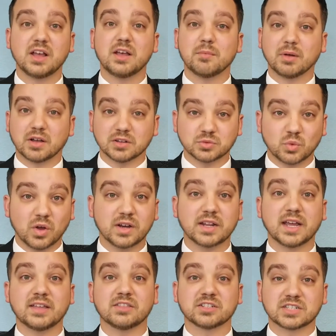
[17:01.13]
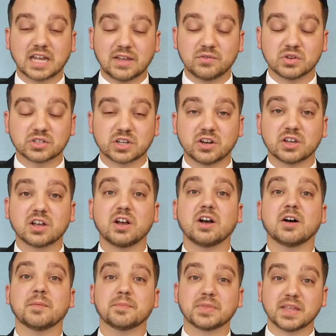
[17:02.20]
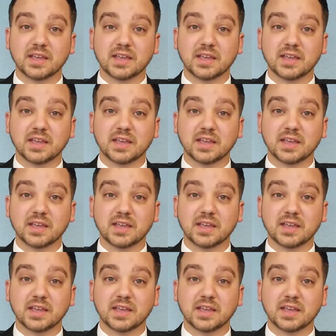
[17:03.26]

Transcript: because one day the Savior is going to come.